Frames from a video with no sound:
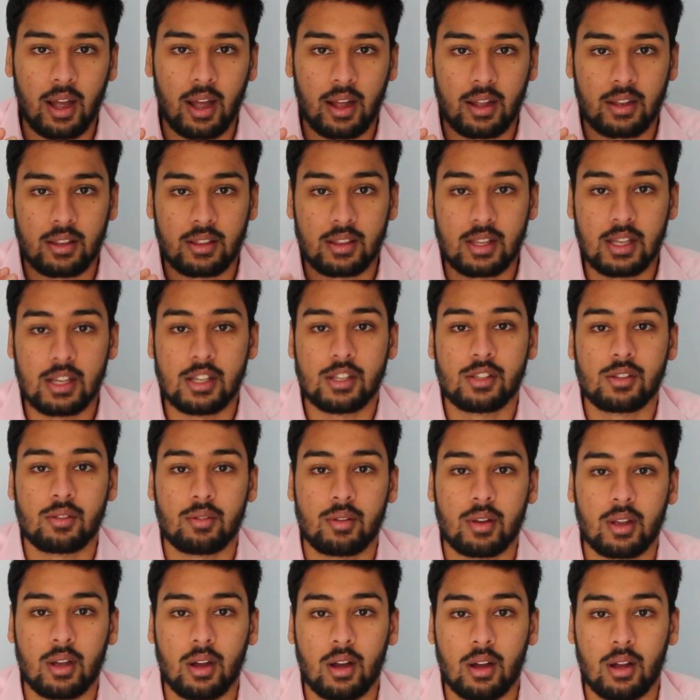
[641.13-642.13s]
And
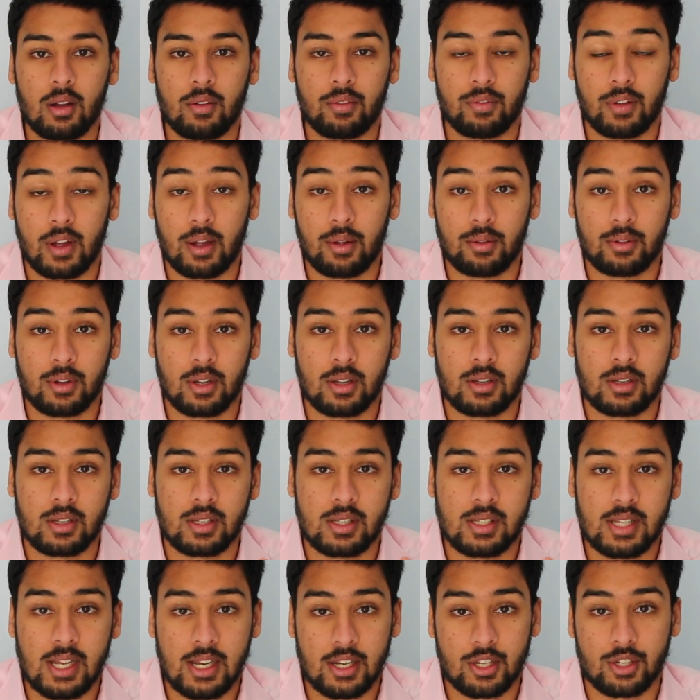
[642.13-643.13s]
these 3 are found
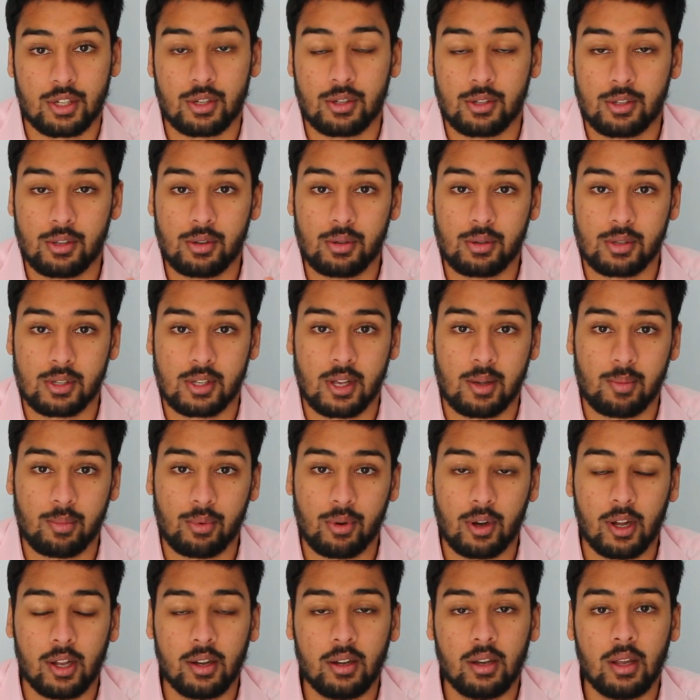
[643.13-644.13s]
under section 2
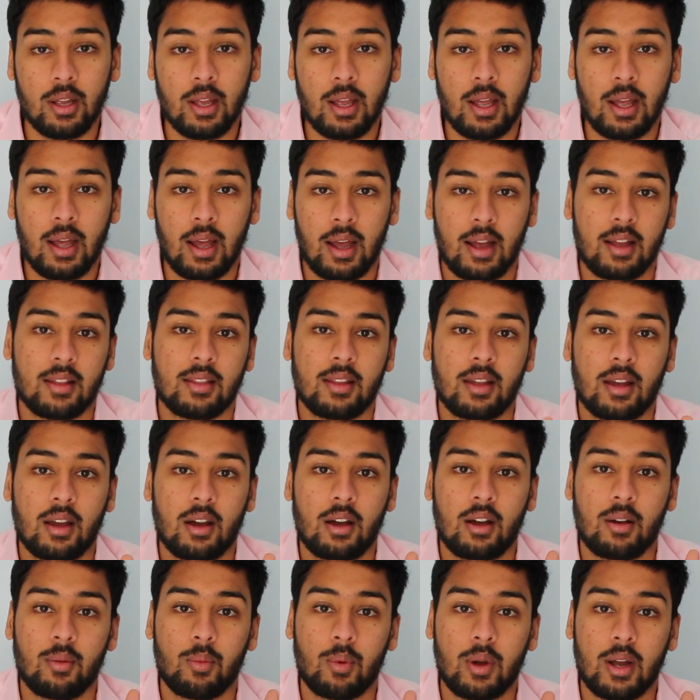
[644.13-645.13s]
sub 1, and
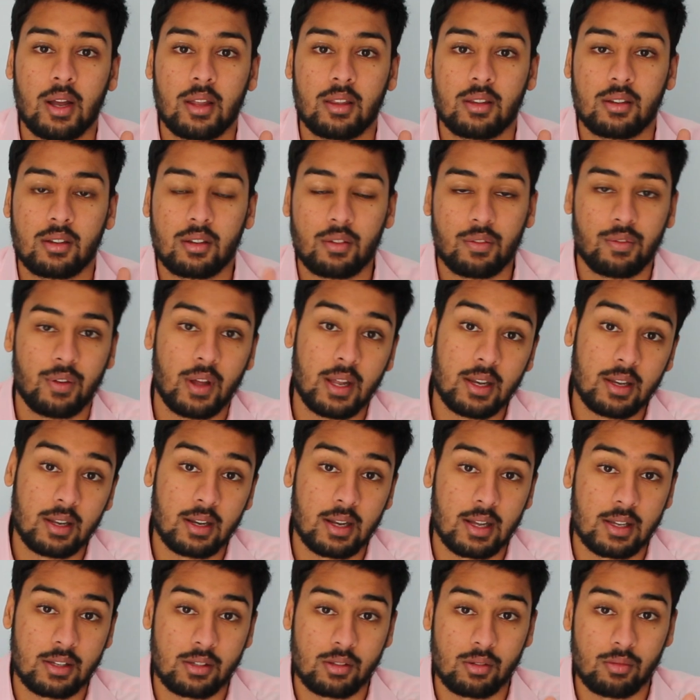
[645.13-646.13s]
they are where the
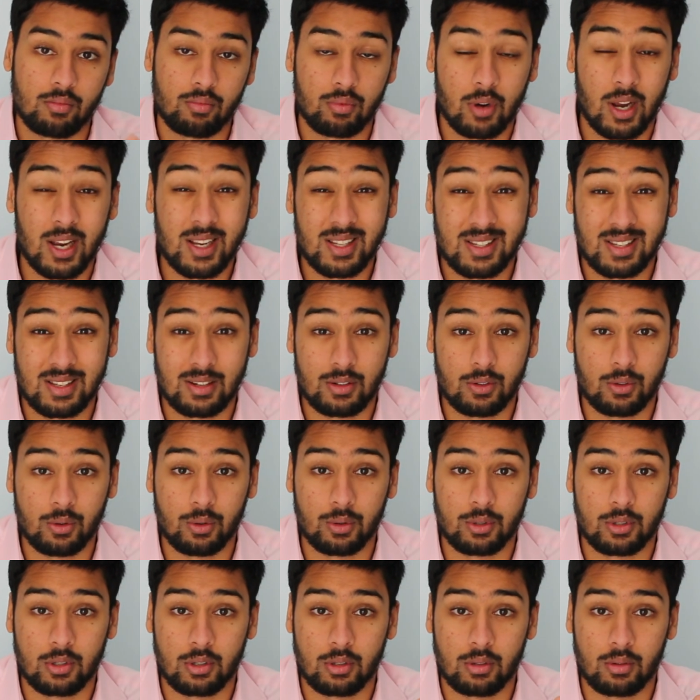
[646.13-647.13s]
defendant has the right
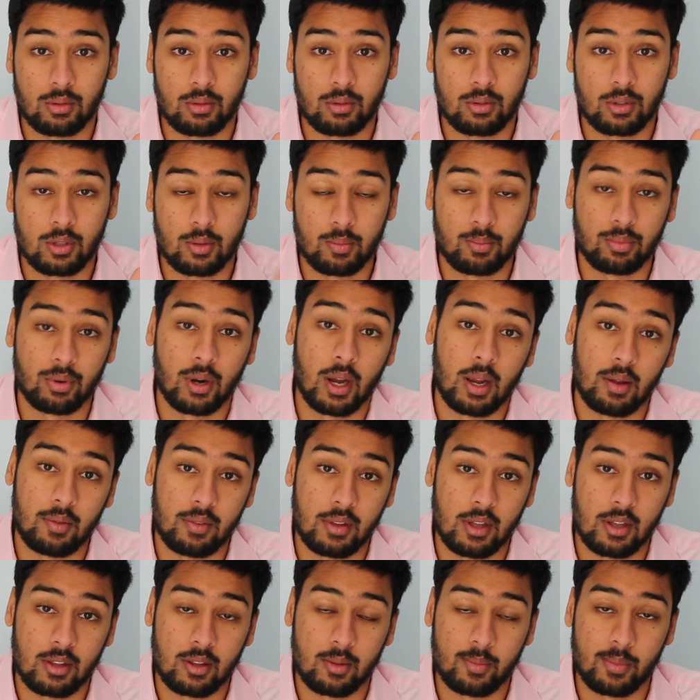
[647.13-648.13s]
in law to
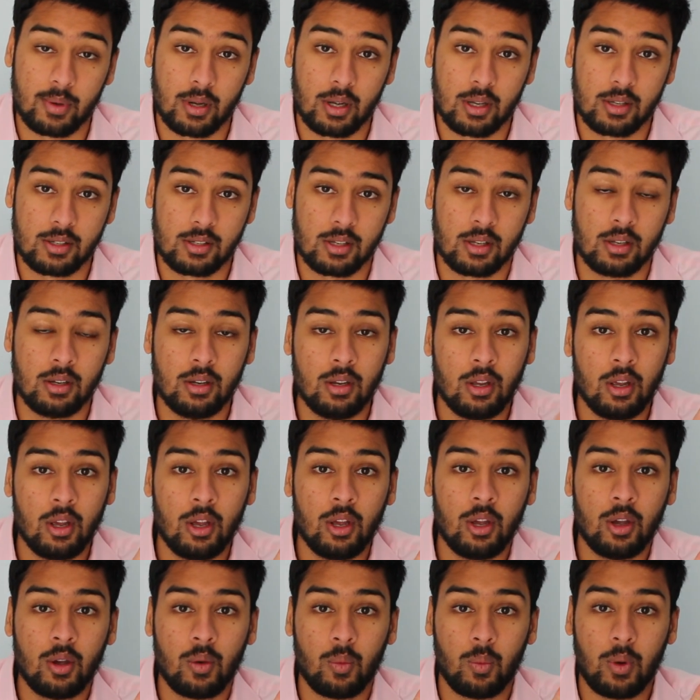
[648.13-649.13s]
deprive the other
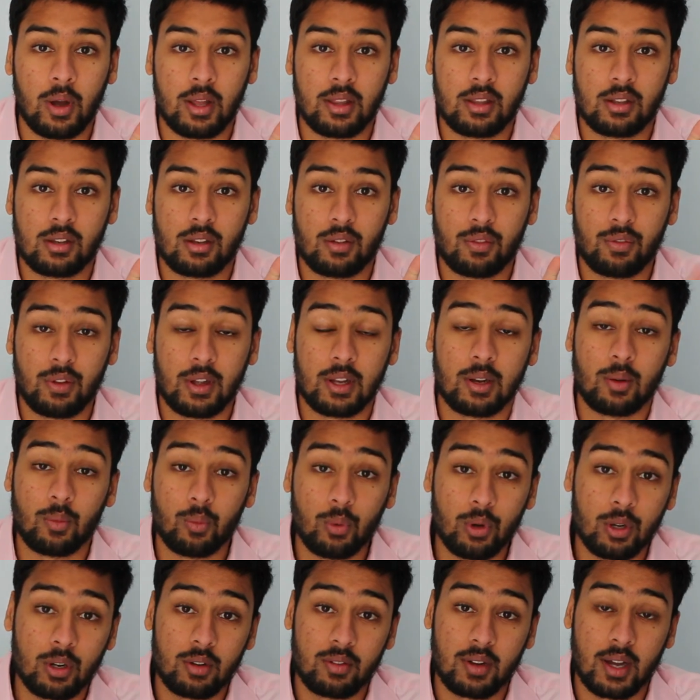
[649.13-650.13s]
person, where the
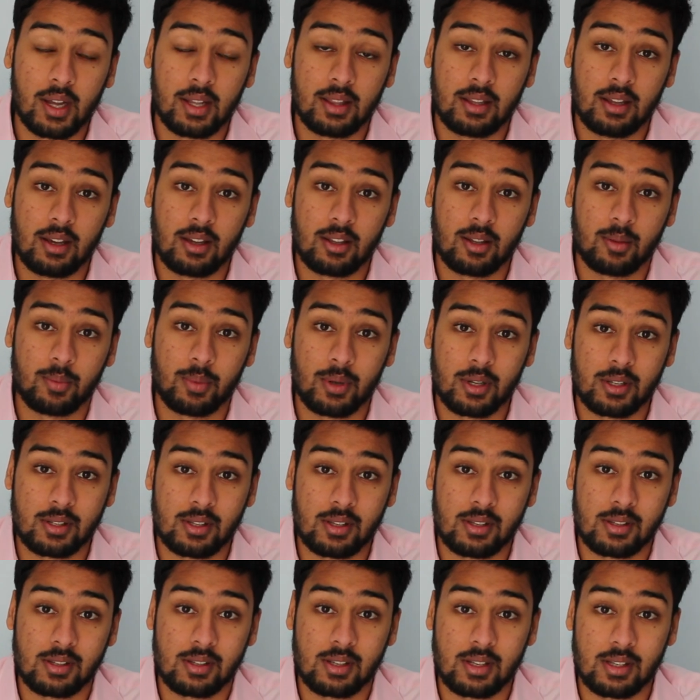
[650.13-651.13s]
defendant would have had the other
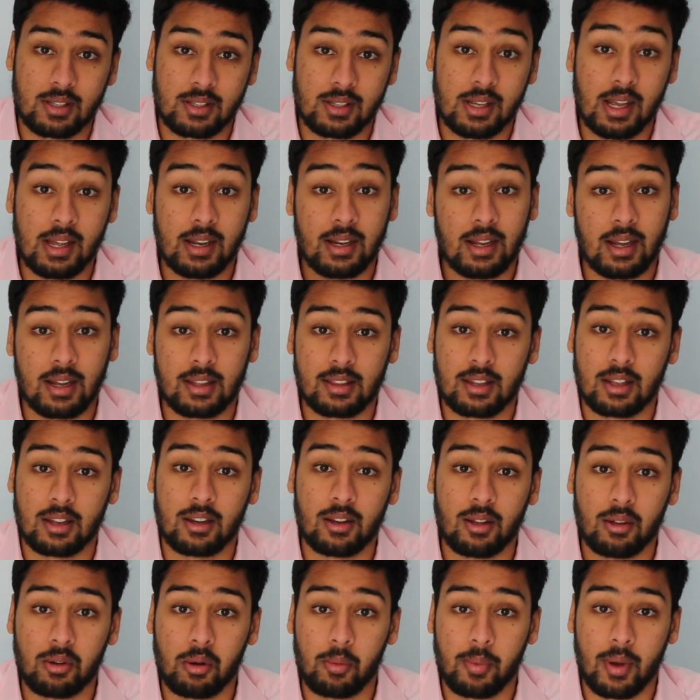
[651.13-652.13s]
person's consent
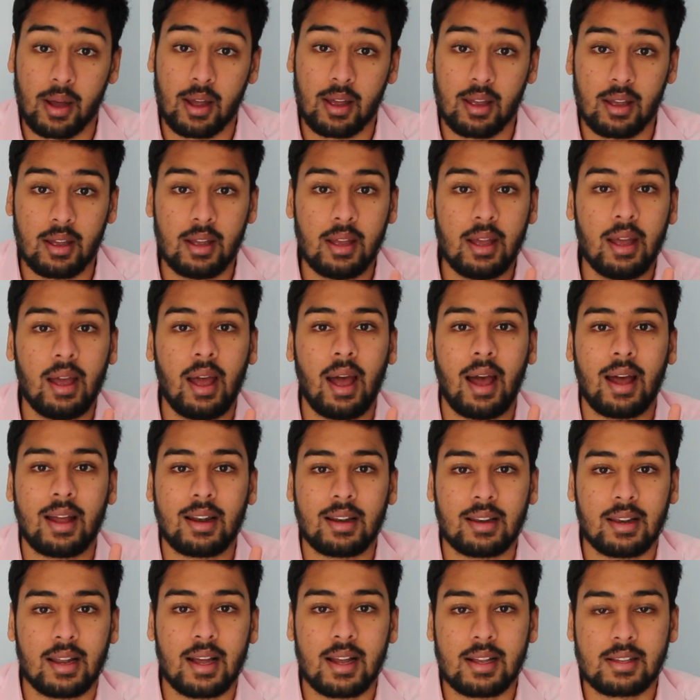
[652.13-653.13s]
had they known about it,
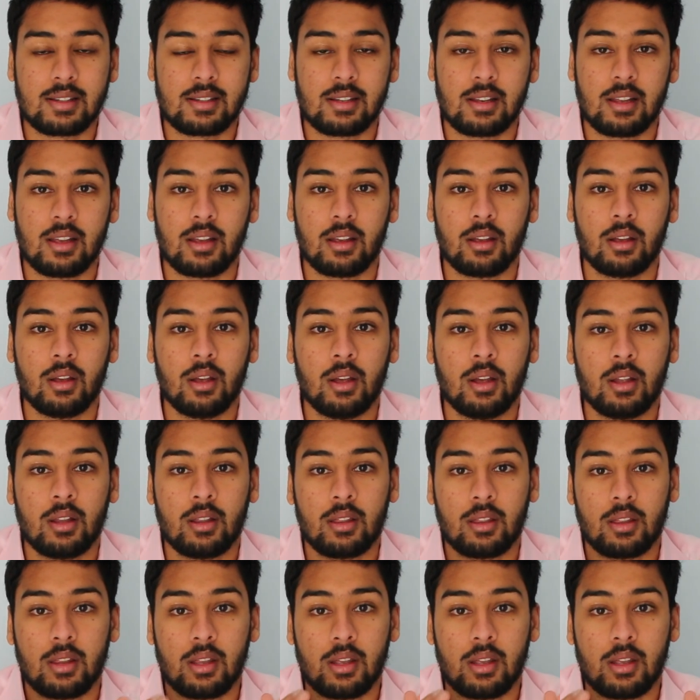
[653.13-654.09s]
and lastly,